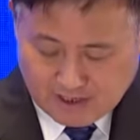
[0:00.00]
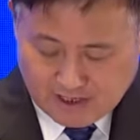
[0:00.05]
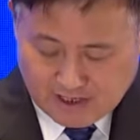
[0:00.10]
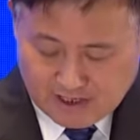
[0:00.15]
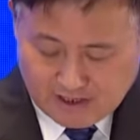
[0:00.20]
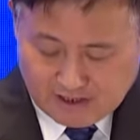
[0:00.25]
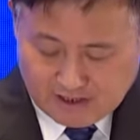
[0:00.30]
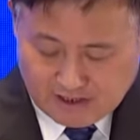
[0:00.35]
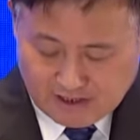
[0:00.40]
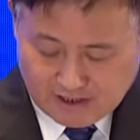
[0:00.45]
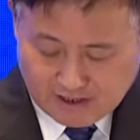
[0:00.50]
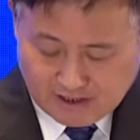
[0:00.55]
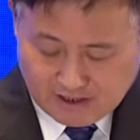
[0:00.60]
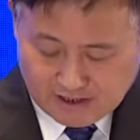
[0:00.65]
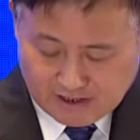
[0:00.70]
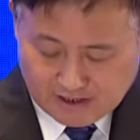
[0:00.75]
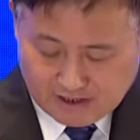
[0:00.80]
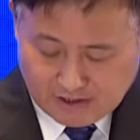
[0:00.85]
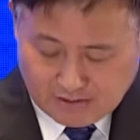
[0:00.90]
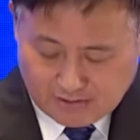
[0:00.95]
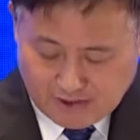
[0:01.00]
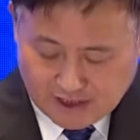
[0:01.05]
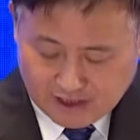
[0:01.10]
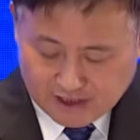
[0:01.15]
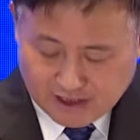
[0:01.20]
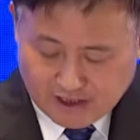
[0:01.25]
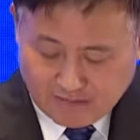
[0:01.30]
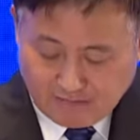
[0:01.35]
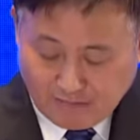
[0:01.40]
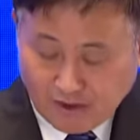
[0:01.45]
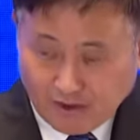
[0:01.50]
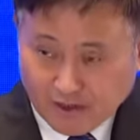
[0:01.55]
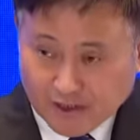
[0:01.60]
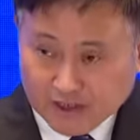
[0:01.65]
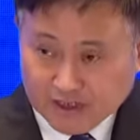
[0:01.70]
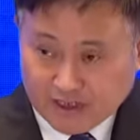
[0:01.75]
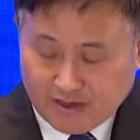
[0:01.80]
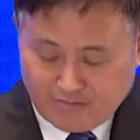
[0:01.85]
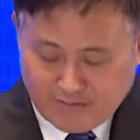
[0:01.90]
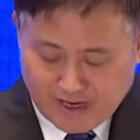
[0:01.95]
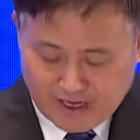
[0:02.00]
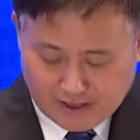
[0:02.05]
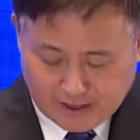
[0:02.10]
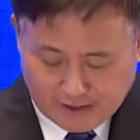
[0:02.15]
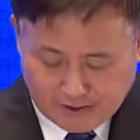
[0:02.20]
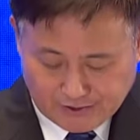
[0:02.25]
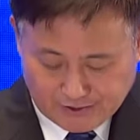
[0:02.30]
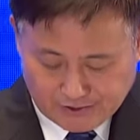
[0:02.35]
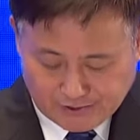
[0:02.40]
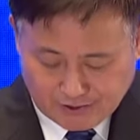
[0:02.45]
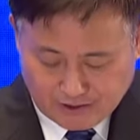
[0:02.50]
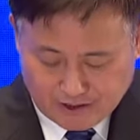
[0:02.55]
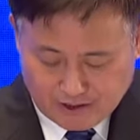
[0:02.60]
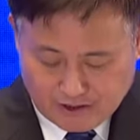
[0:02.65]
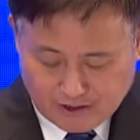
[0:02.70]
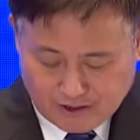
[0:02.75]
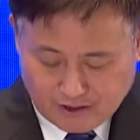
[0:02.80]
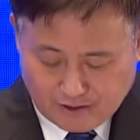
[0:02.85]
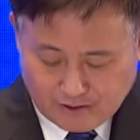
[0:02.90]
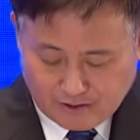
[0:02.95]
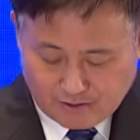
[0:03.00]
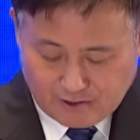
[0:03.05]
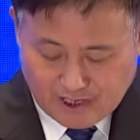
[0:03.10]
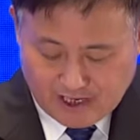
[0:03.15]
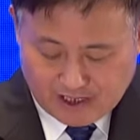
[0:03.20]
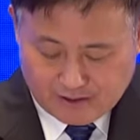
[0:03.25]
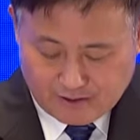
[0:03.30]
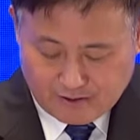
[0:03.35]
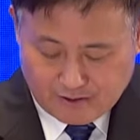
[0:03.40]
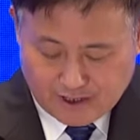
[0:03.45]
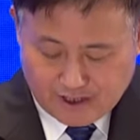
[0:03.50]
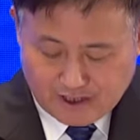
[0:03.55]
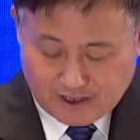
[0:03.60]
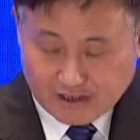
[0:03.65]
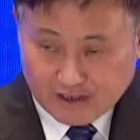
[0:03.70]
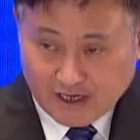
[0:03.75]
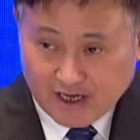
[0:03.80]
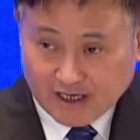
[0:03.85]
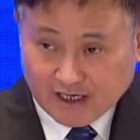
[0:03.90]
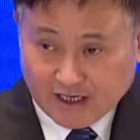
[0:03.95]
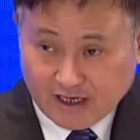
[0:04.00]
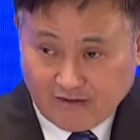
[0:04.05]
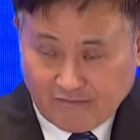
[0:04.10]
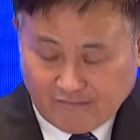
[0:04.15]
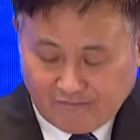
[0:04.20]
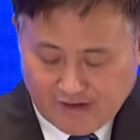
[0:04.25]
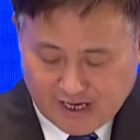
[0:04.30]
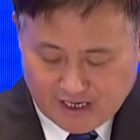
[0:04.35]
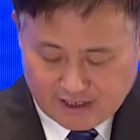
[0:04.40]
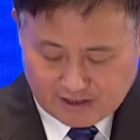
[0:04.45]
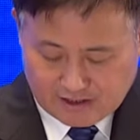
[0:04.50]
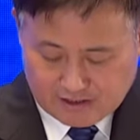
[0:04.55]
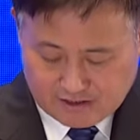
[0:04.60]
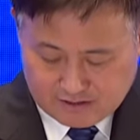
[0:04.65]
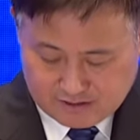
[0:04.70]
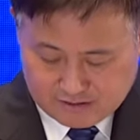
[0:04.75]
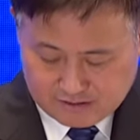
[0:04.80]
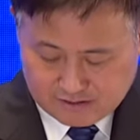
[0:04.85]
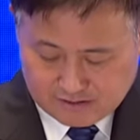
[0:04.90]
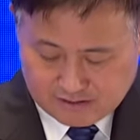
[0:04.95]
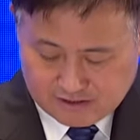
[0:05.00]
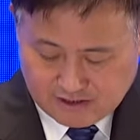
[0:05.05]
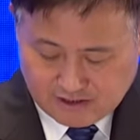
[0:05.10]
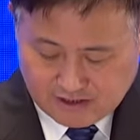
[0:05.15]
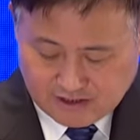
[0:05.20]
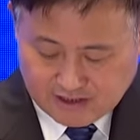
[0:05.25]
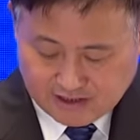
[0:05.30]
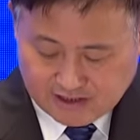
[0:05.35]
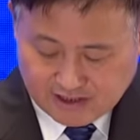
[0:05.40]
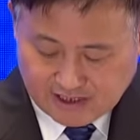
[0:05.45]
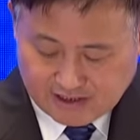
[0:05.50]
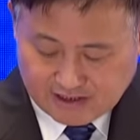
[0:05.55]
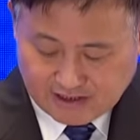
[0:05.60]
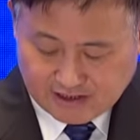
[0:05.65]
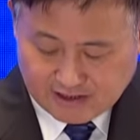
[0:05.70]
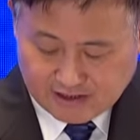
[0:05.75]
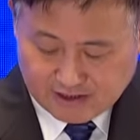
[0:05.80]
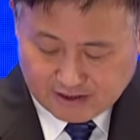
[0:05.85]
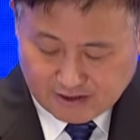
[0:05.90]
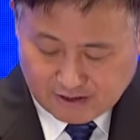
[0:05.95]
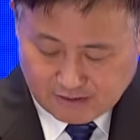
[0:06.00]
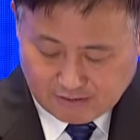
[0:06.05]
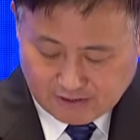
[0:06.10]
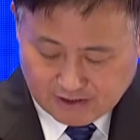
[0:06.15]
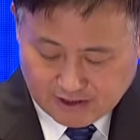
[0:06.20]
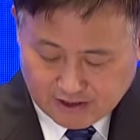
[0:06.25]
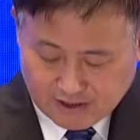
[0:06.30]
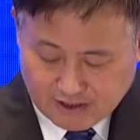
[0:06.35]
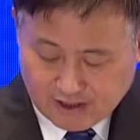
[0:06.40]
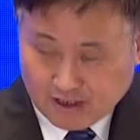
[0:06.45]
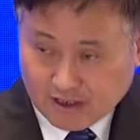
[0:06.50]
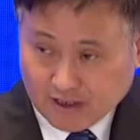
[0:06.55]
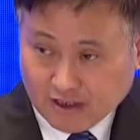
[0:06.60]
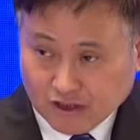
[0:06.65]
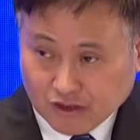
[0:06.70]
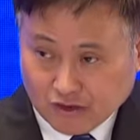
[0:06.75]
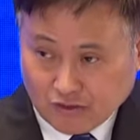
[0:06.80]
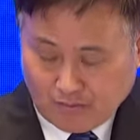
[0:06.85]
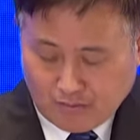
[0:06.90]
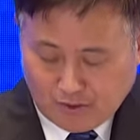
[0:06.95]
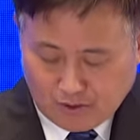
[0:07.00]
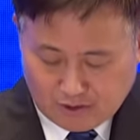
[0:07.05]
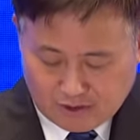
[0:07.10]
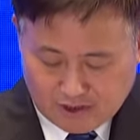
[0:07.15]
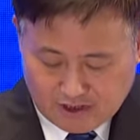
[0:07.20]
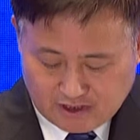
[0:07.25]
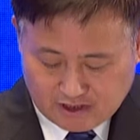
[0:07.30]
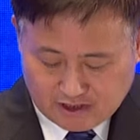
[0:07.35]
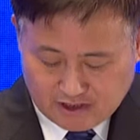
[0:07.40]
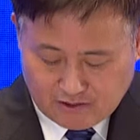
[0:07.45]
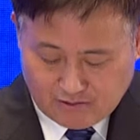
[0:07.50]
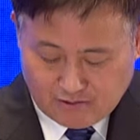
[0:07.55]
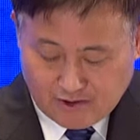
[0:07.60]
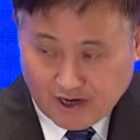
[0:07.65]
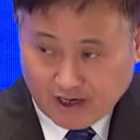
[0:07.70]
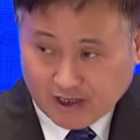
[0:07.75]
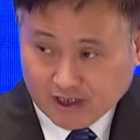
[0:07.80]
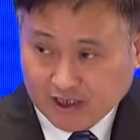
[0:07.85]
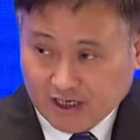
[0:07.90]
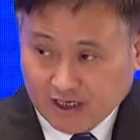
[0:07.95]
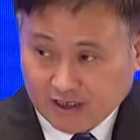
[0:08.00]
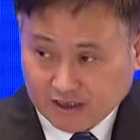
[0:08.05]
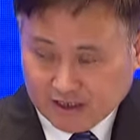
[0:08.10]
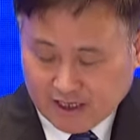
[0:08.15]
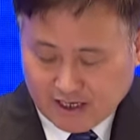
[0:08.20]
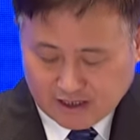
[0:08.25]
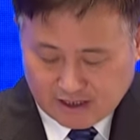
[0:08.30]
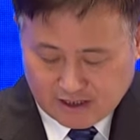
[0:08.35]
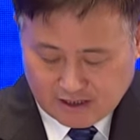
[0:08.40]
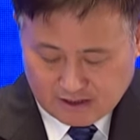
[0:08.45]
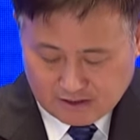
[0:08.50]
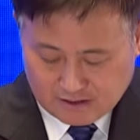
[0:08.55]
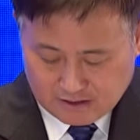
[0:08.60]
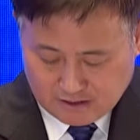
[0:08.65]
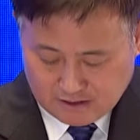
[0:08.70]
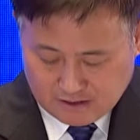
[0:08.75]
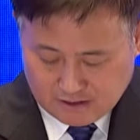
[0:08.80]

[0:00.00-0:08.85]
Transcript: and as the recent policy measures gradually take effect, such as those supporting the real estate sector,